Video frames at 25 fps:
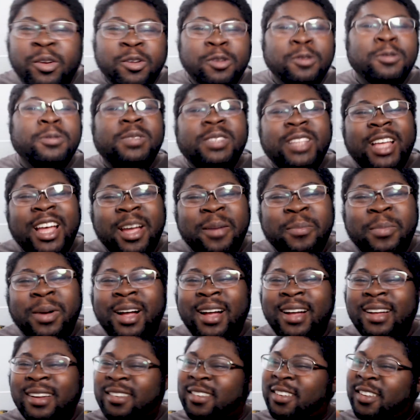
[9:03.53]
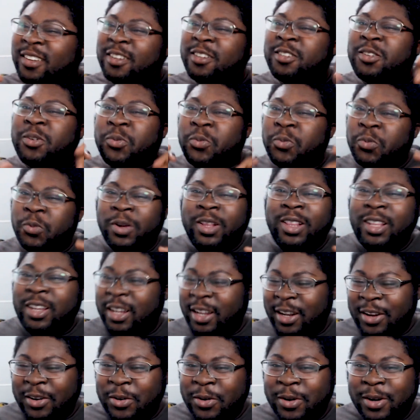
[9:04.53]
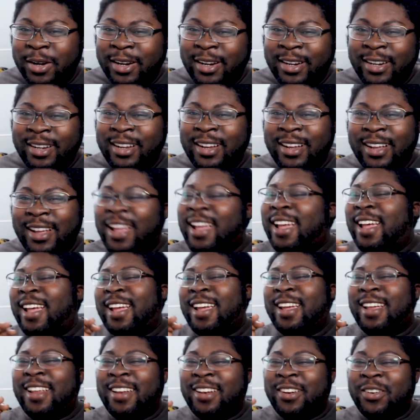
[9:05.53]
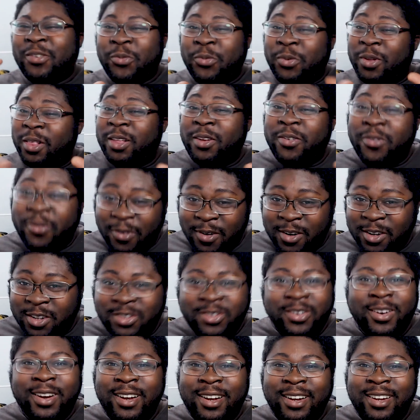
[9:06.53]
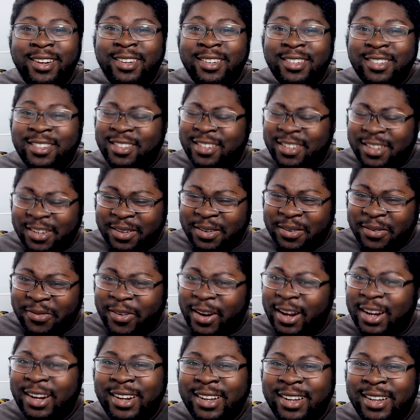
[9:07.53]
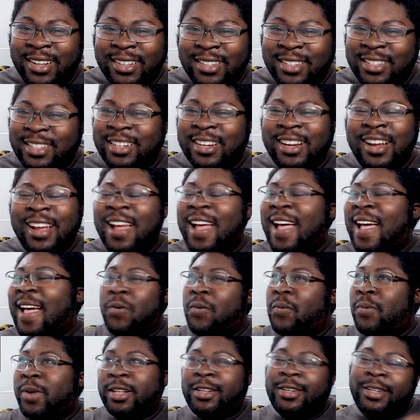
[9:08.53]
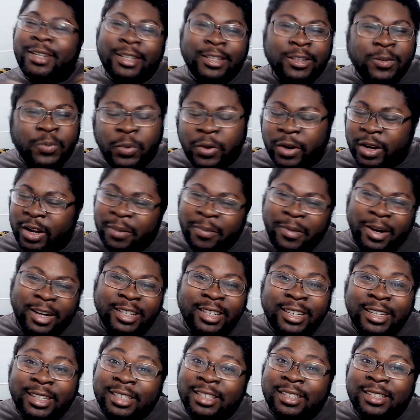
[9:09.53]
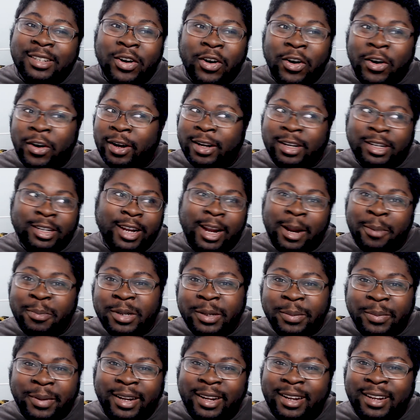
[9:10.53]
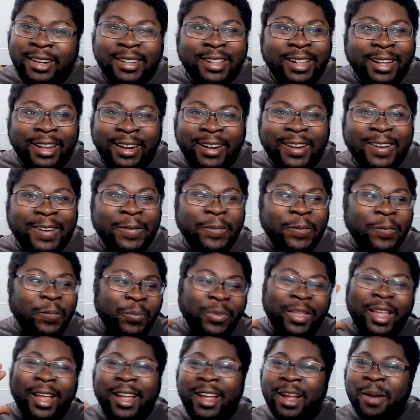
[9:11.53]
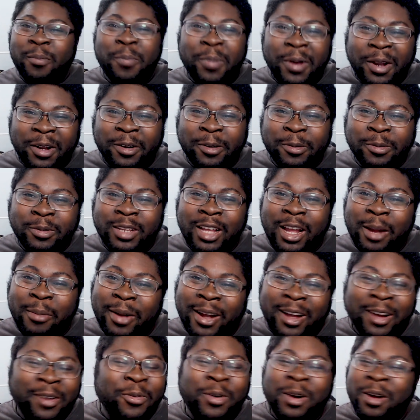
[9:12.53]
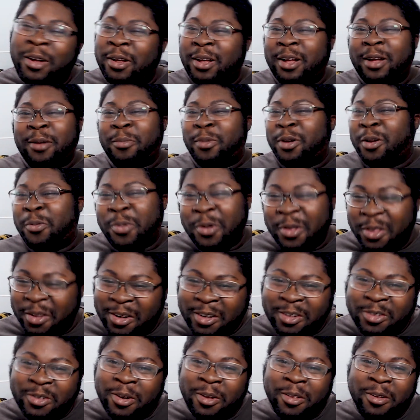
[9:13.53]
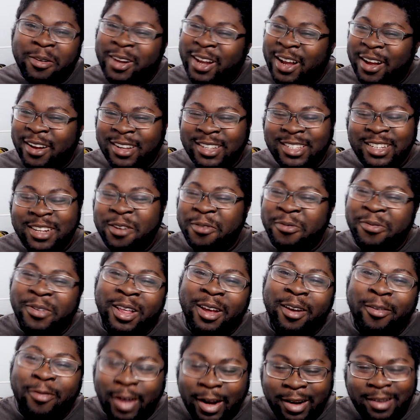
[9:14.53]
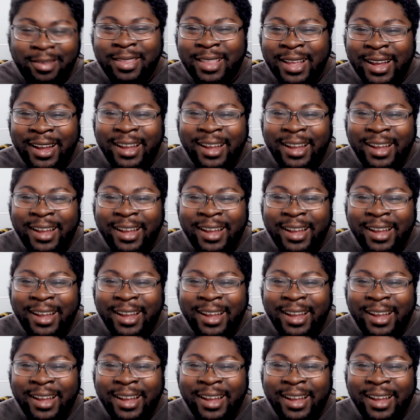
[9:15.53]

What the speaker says: new Saibot looked really annoying and really frustrating to fight against, which is pretty much his archetype to me. Like, hey, I'm picking new Saibot. Well, I'm going to put the controller down because I don't feel like fighting